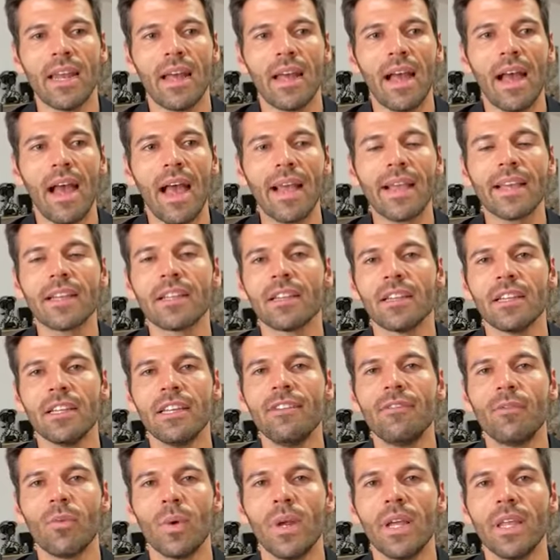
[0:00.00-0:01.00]
I can live
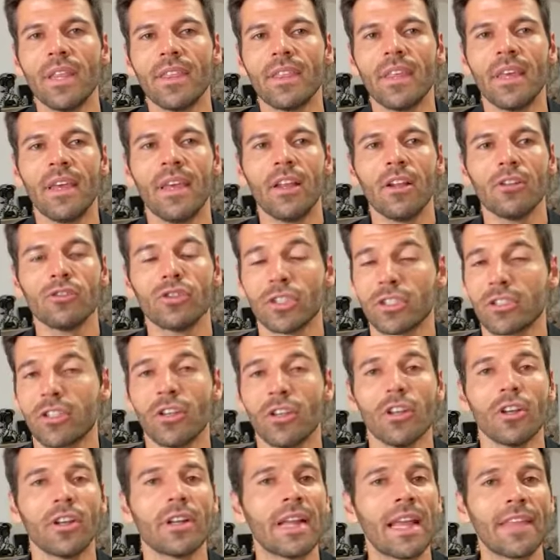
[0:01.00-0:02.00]
with just
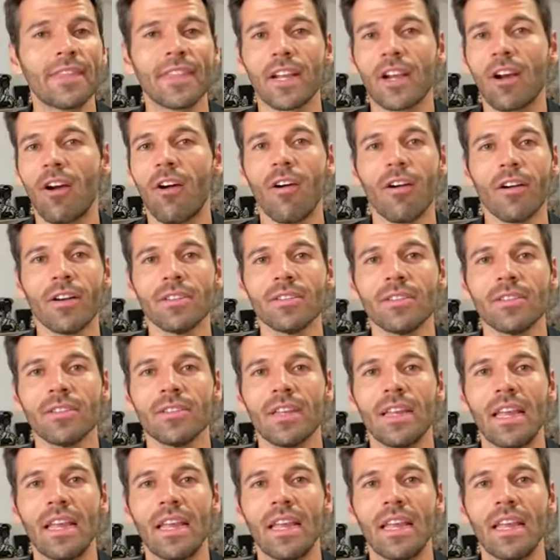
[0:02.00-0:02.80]
looking at the cards.